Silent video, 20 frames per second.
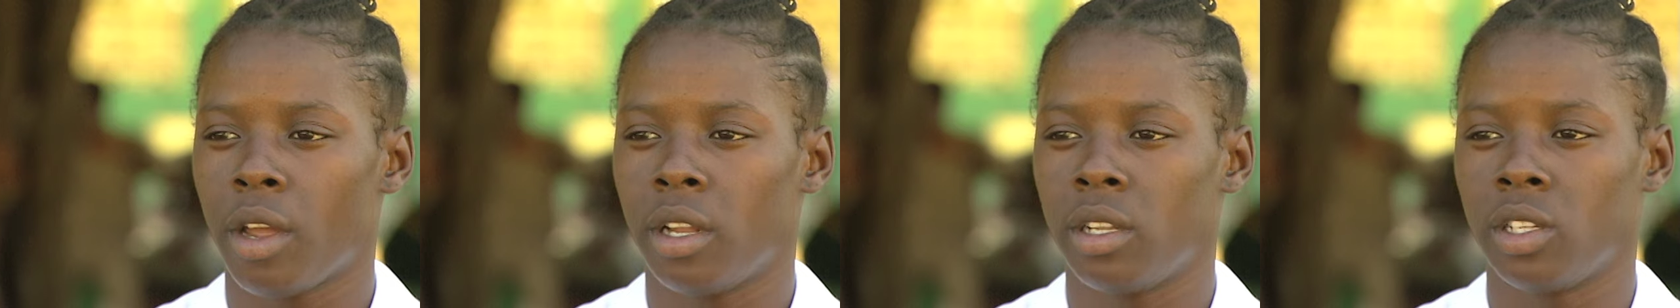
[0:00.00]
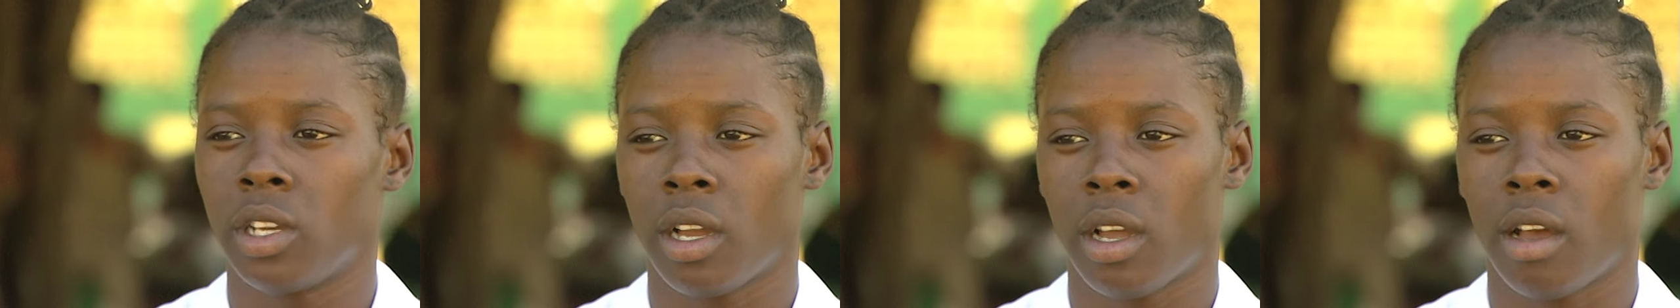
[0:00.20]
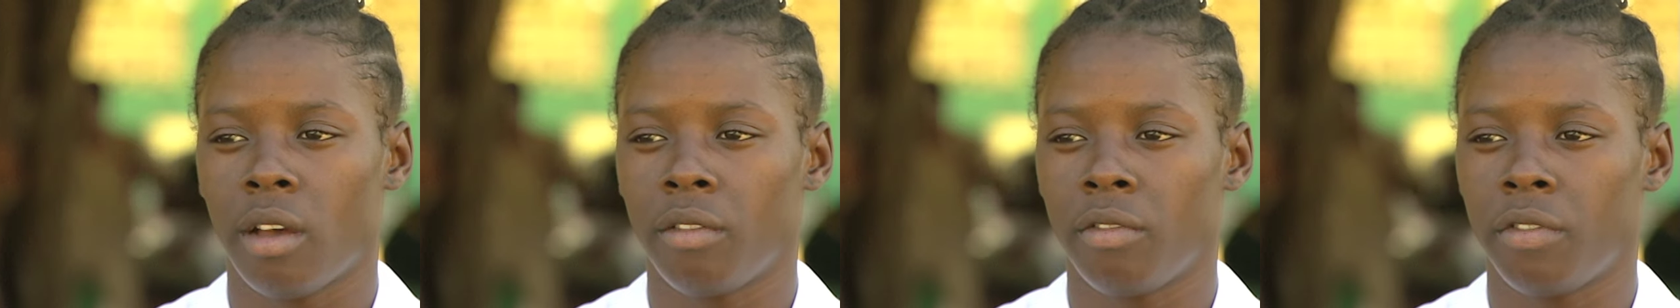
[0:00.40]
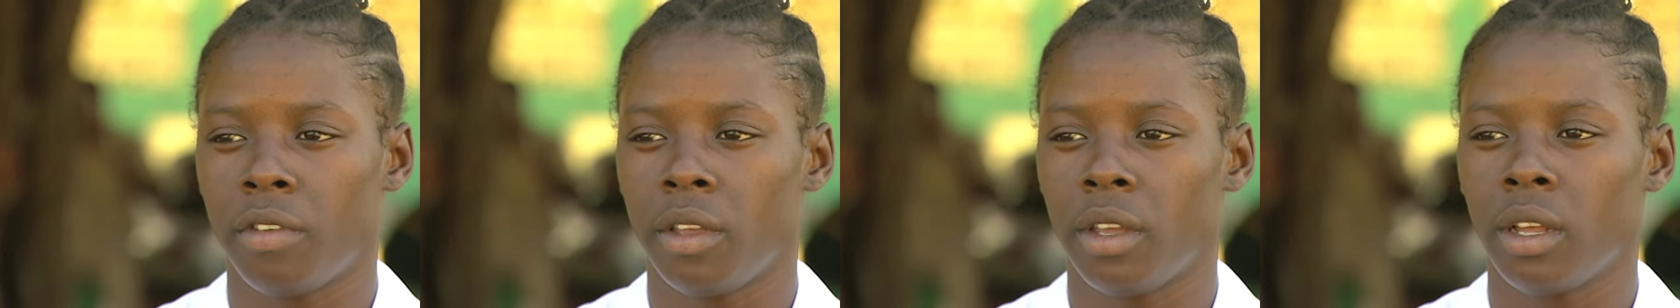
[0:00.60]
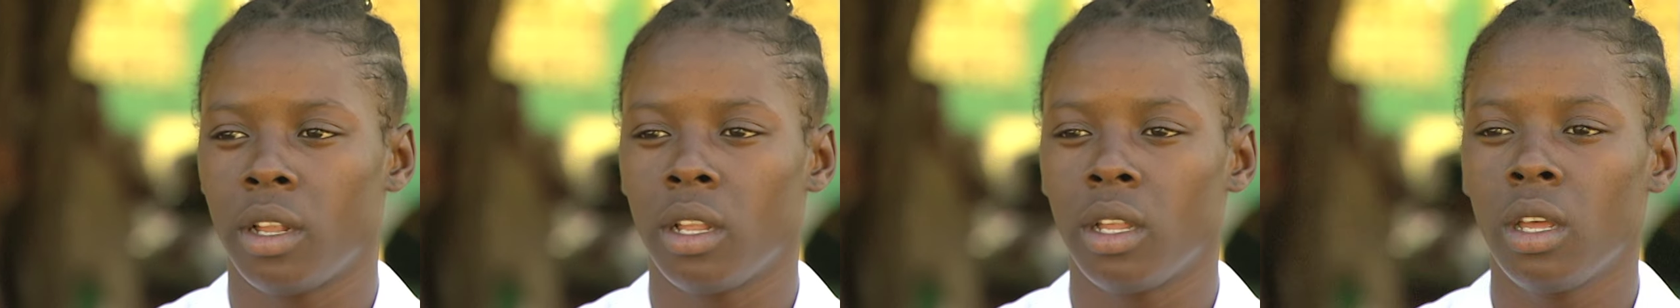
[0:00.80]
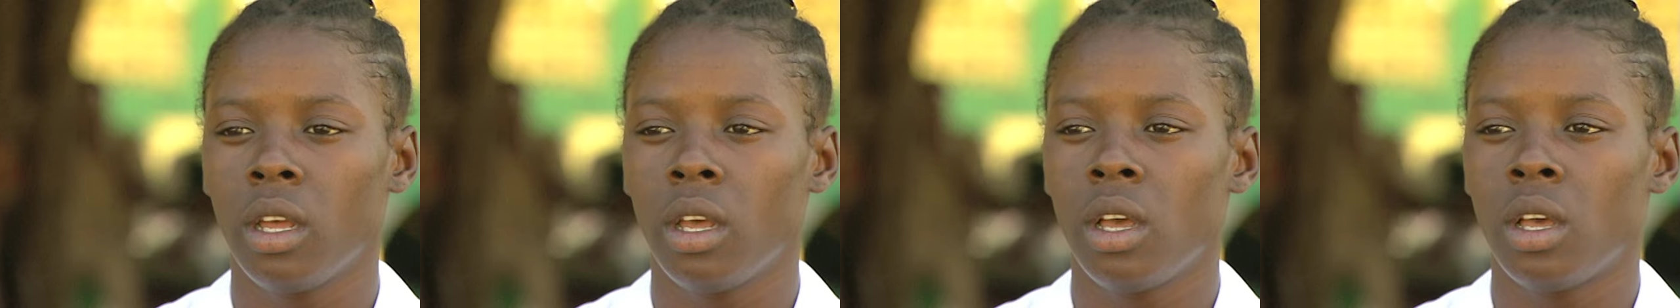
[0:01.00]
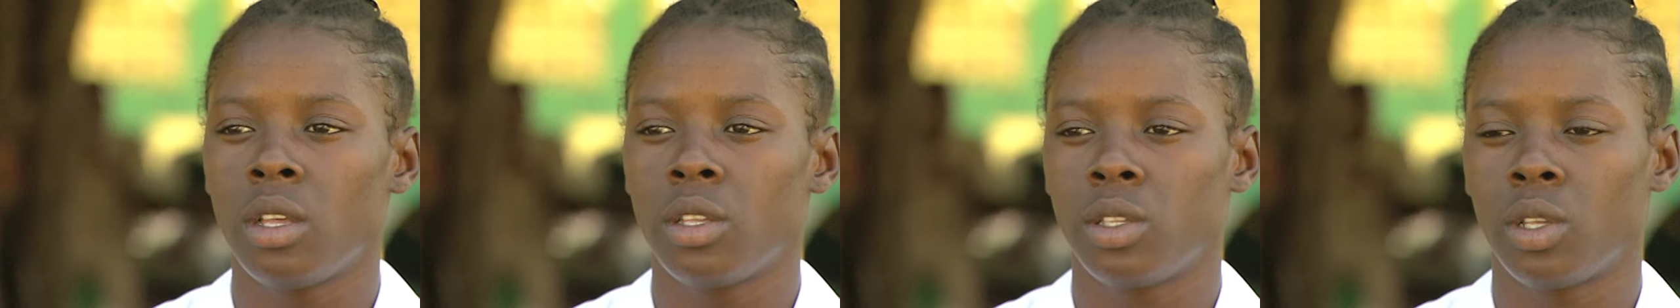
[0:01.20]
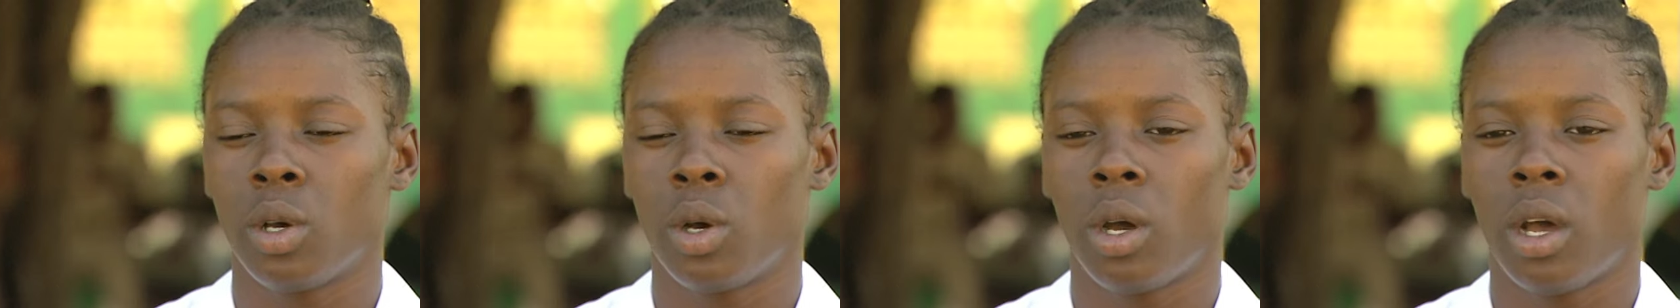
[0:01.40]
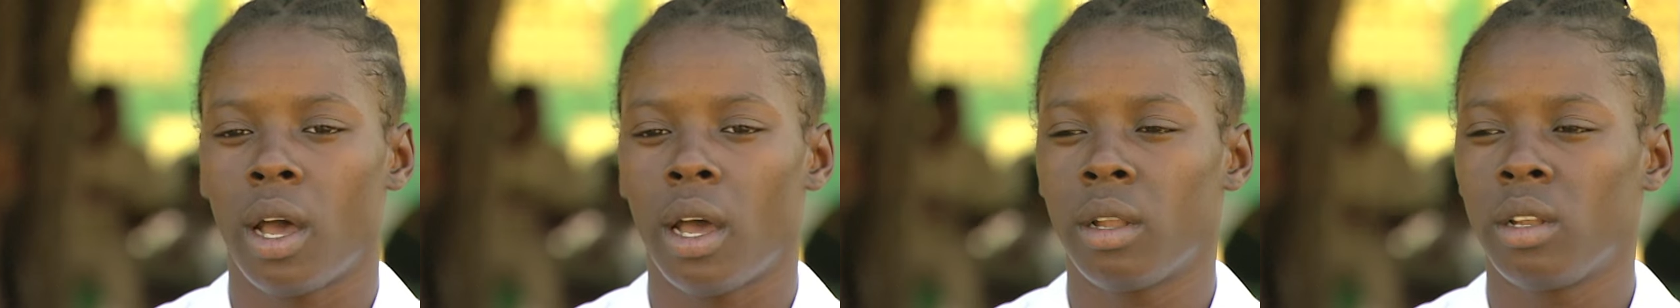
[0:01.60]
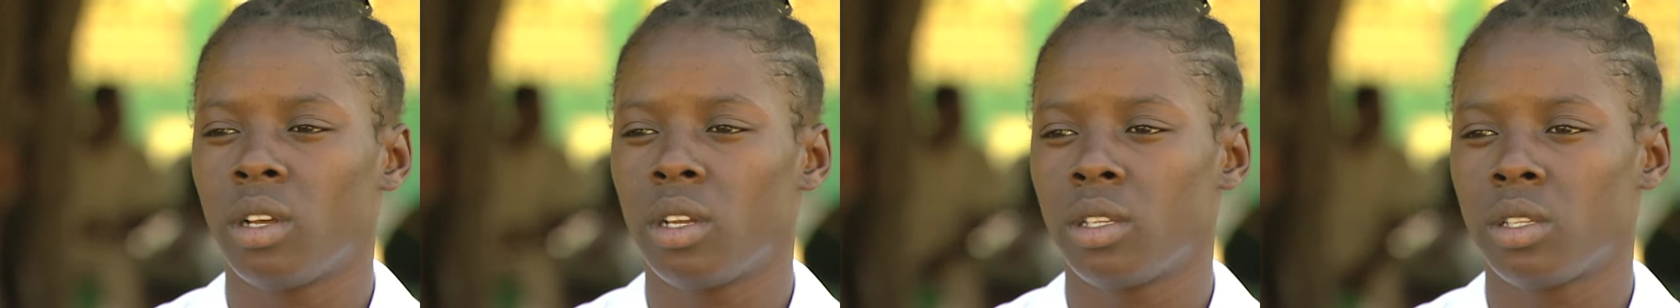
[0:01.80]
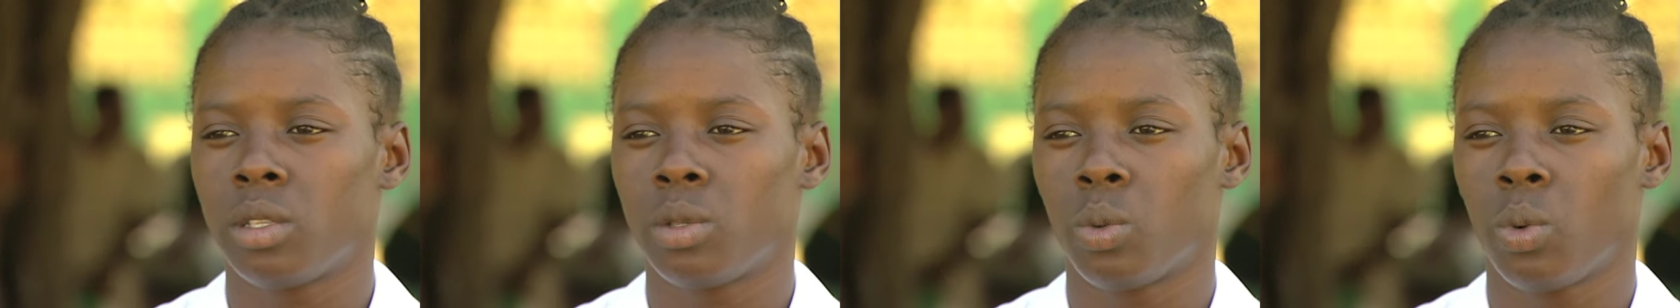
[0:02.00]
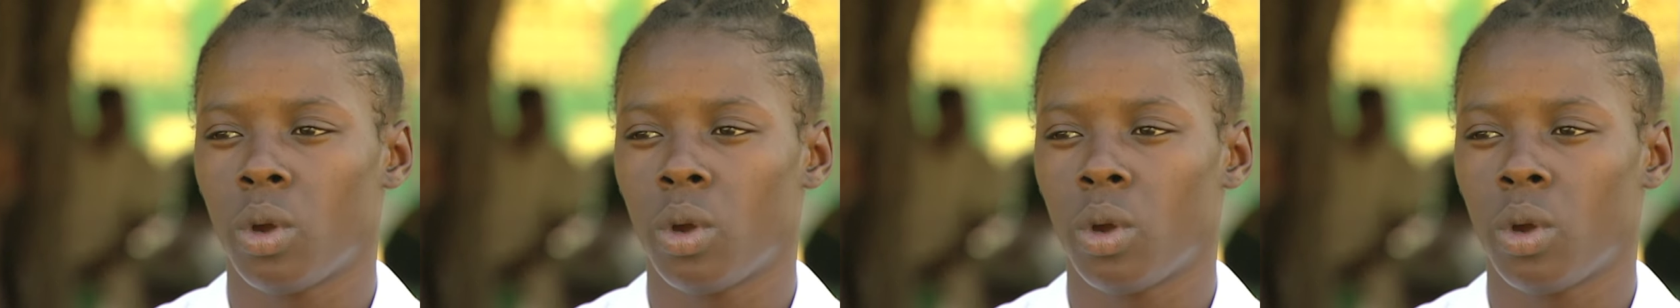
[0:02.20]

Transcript: in track and field. So I just